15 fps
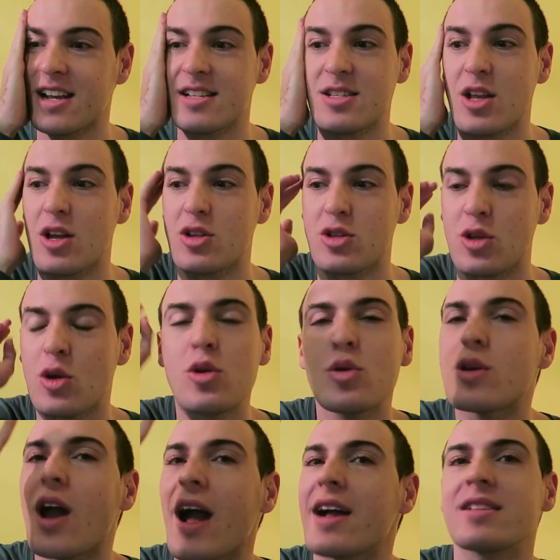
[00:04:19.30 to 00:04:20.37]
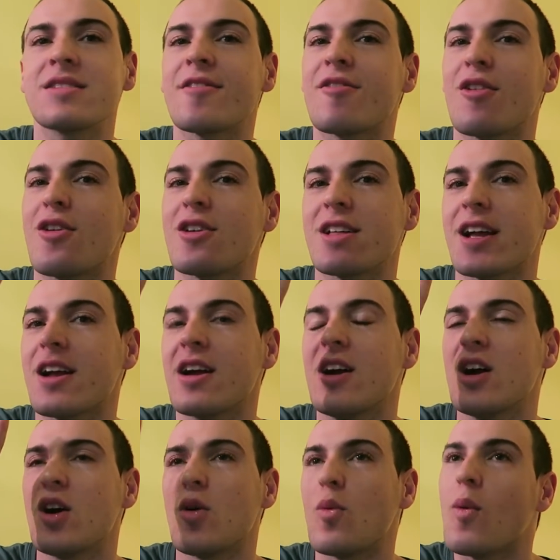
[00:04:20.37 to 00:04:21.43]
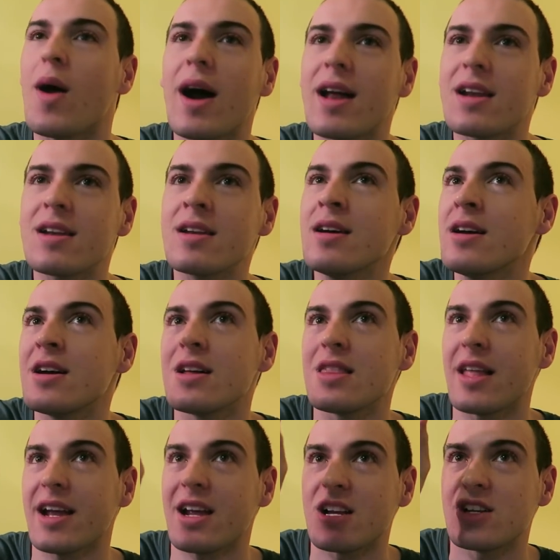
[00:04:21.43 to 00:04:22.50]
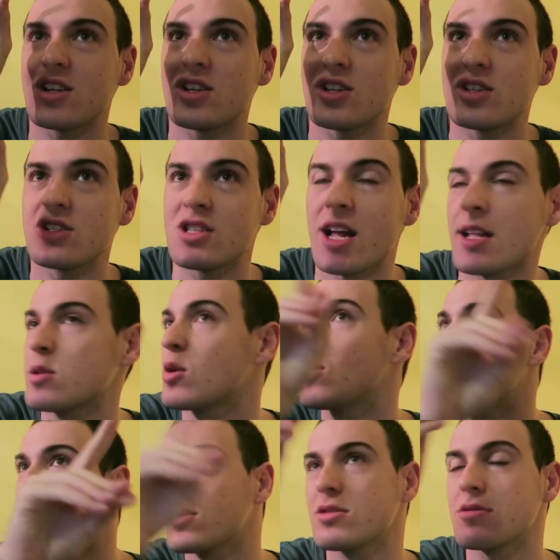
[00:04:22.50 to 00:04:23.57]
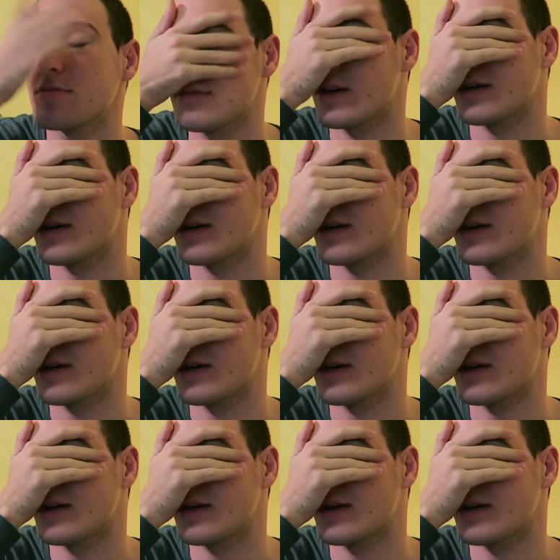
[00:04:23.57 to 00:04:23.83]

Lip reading: is two kinds of wrong. Like, one, like, that's what...